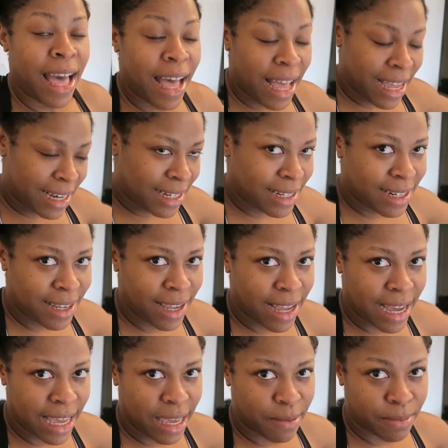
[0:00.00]
and
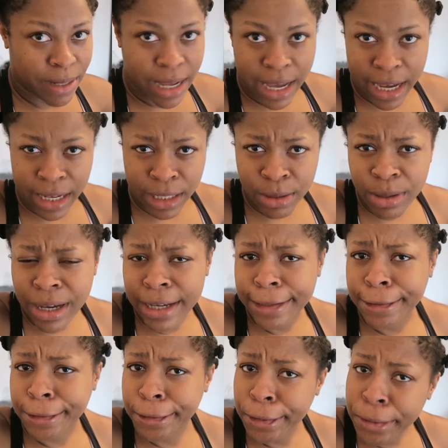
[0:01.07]
i am dying you
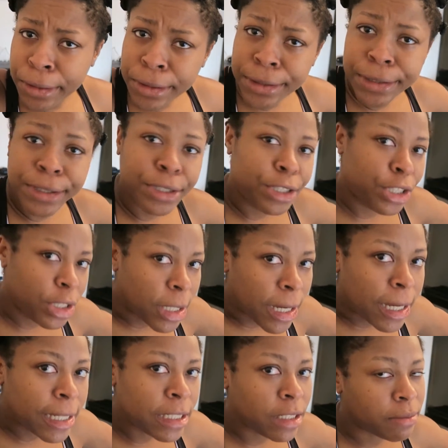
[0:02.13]
guys don't
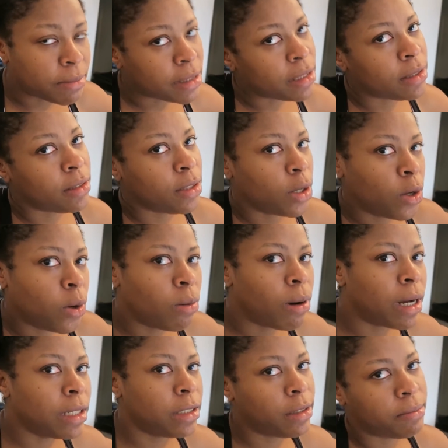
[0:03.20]
judge me don't
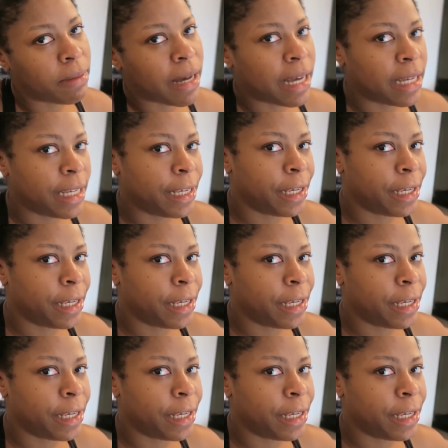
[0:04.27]
watch my